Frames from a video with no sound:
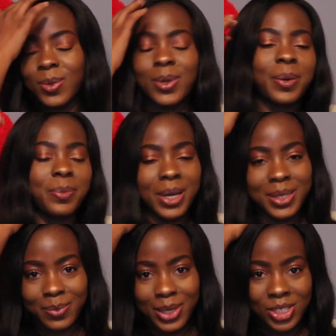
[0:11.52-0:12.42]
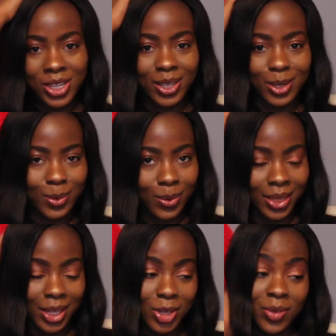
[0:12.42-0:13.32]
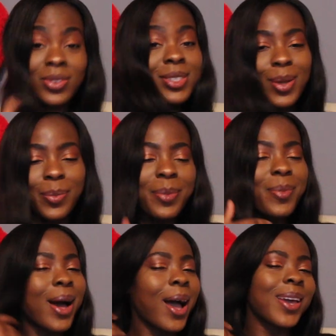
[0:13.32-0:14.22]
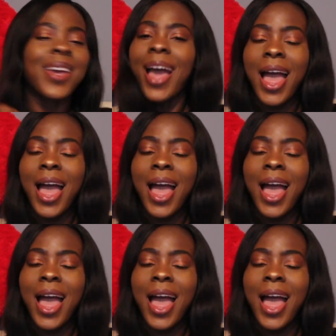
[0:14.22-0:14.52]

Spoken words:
welcome back to my channel. Thank you for stopping by.